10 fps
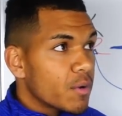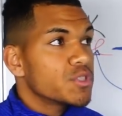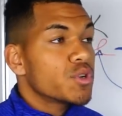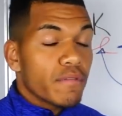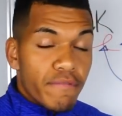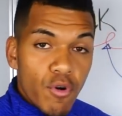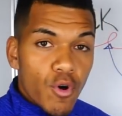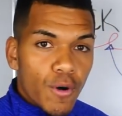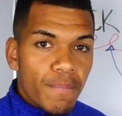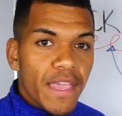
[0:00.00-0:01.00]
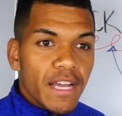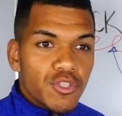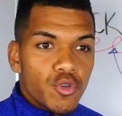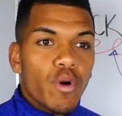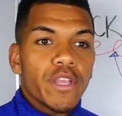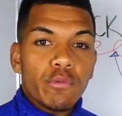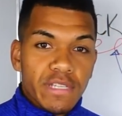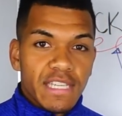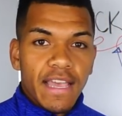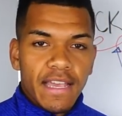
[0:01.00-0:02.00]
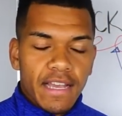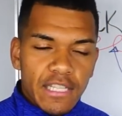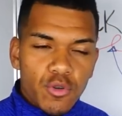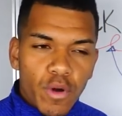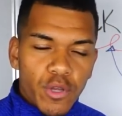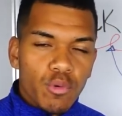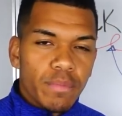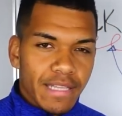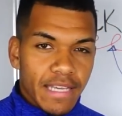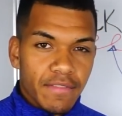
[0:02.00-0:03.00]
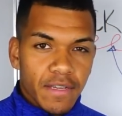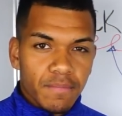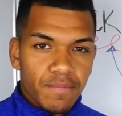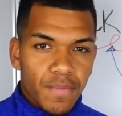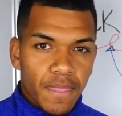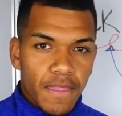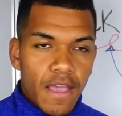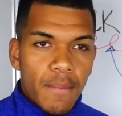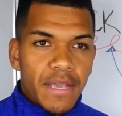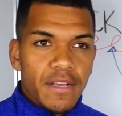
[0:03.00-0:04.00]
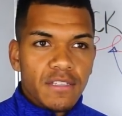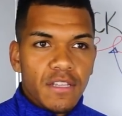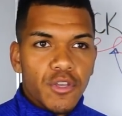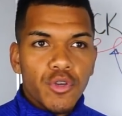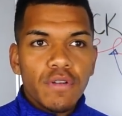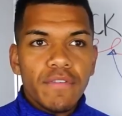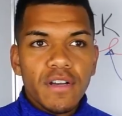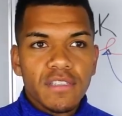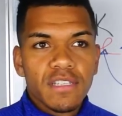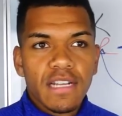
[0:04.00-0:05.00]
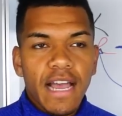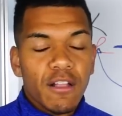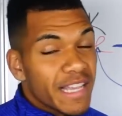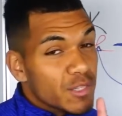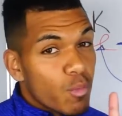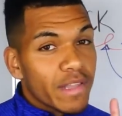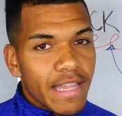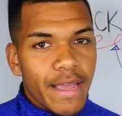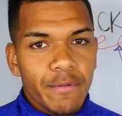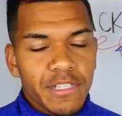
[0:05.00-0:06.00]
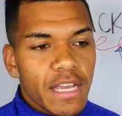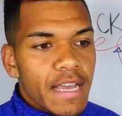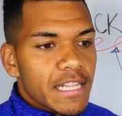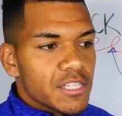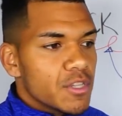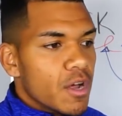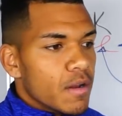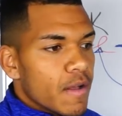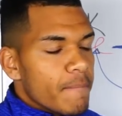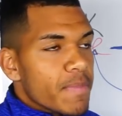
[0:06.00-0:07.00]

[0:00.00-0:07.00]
to conform to what you were saying and to what you were believing. Because the universe only has one language. It's not